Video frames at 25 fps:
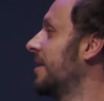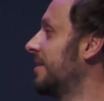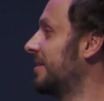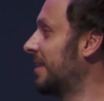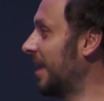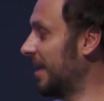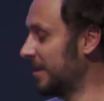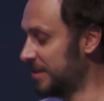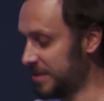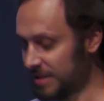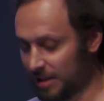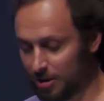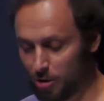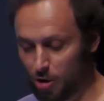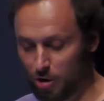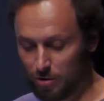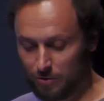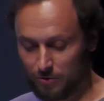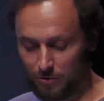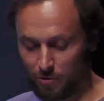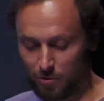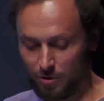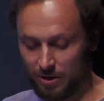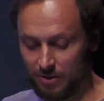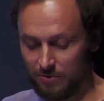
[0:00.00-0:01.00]
Thanks a
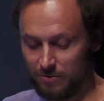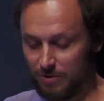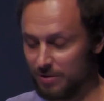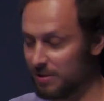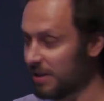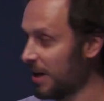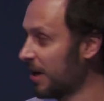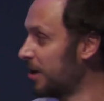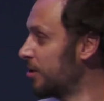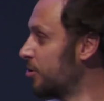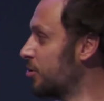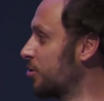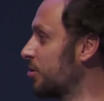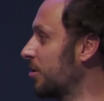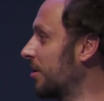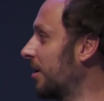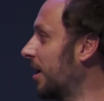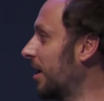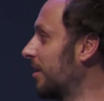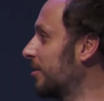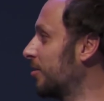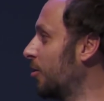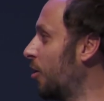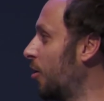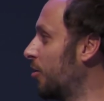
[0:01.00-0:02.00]
lot for the invitation,
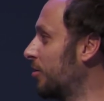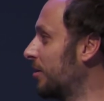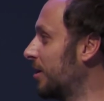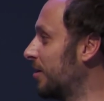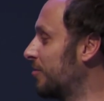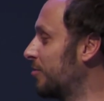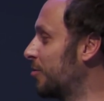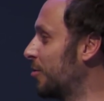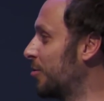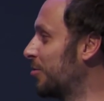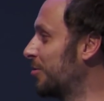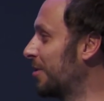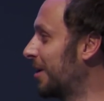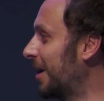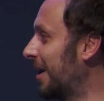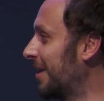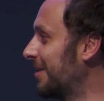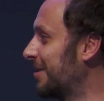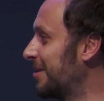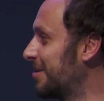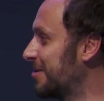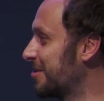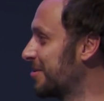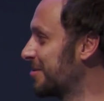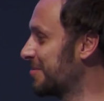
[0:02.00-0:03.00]
and long live Günther
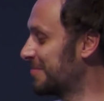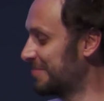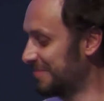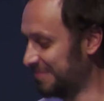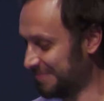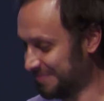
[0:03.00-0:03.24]
Anders.